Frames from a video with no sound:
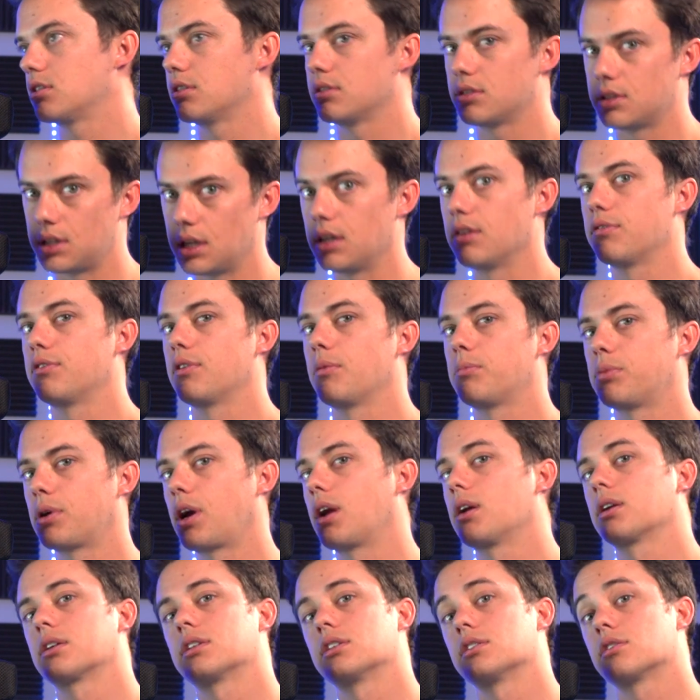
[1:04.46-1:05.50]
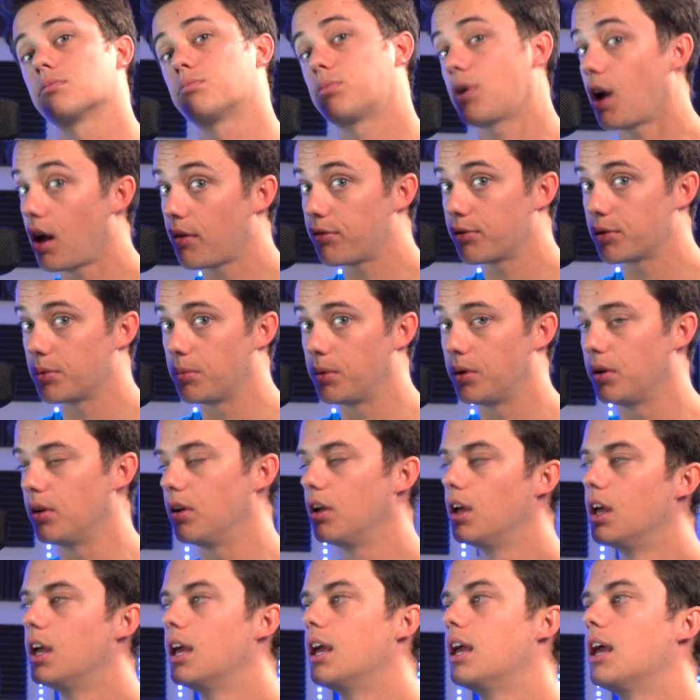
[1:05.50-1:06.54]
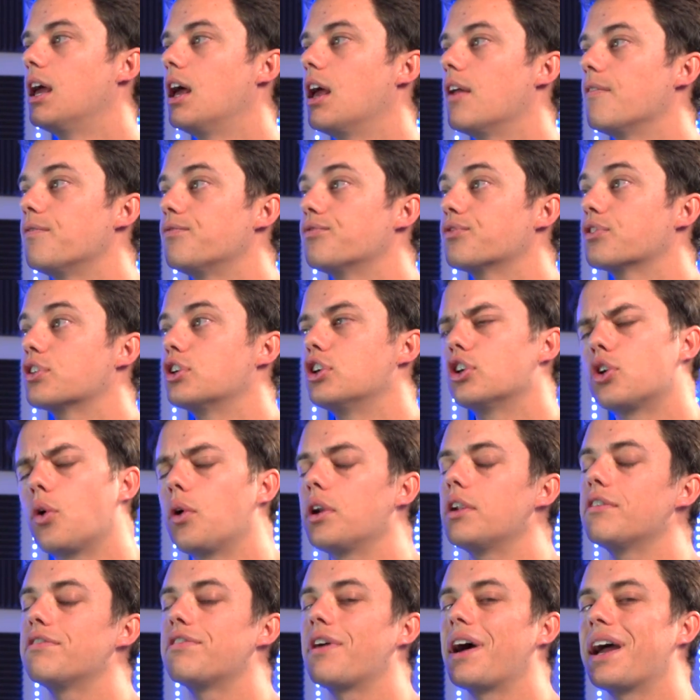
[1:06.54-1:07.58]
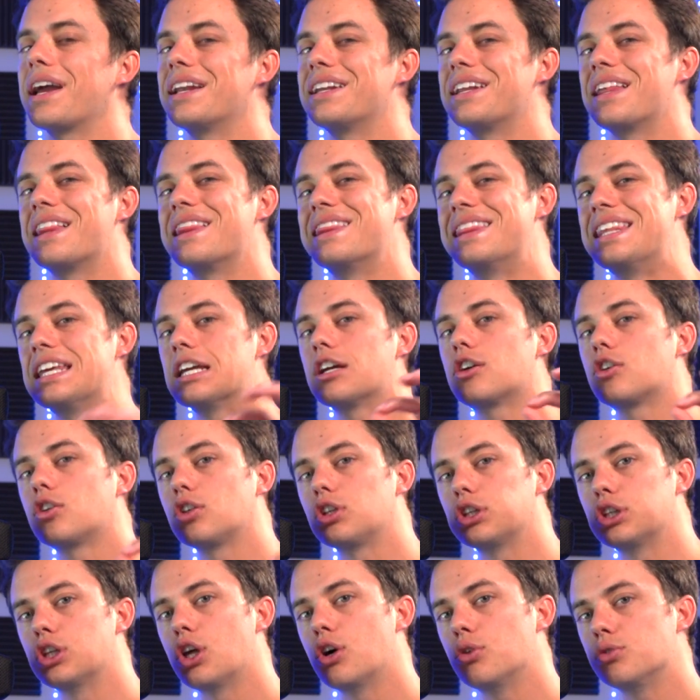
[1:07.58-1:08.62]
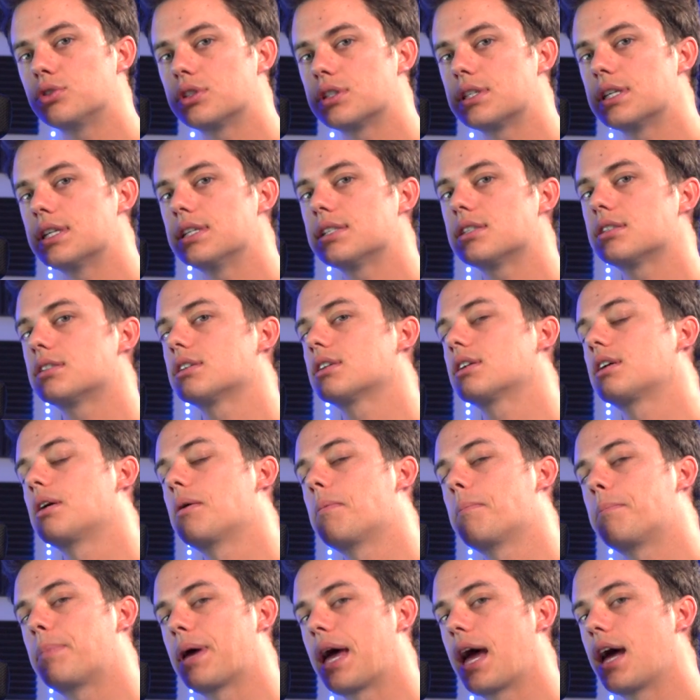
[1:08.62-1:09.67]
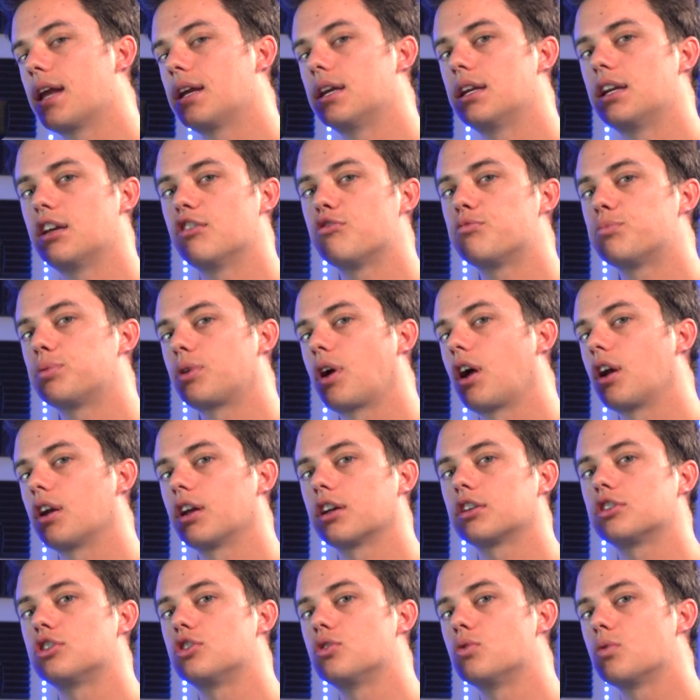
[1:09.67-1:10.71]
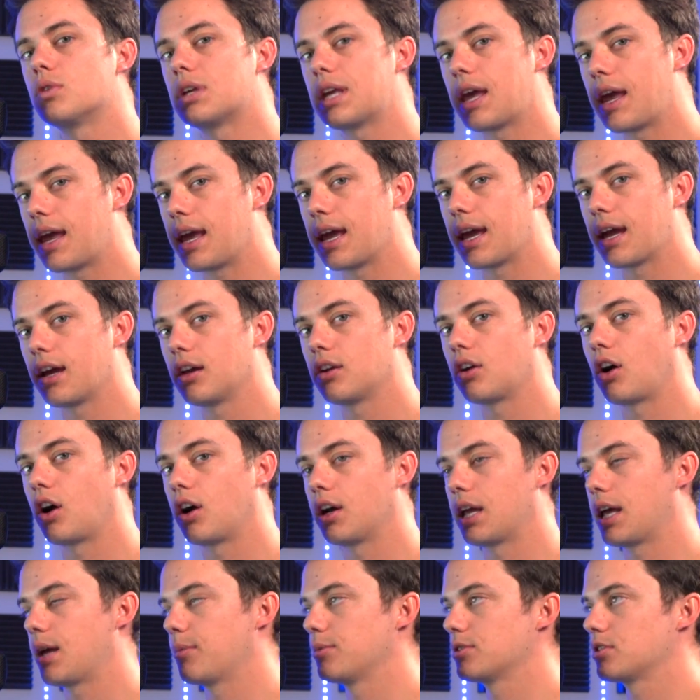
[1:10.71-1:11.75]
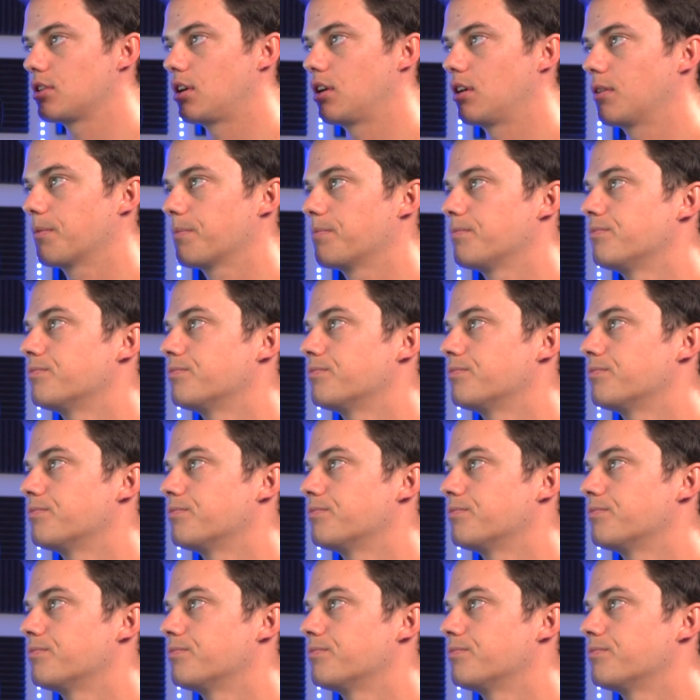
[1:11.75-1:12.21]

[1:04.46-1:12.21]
to see if a product is profitable, you're going to find the closest competitive product you can on Amazon.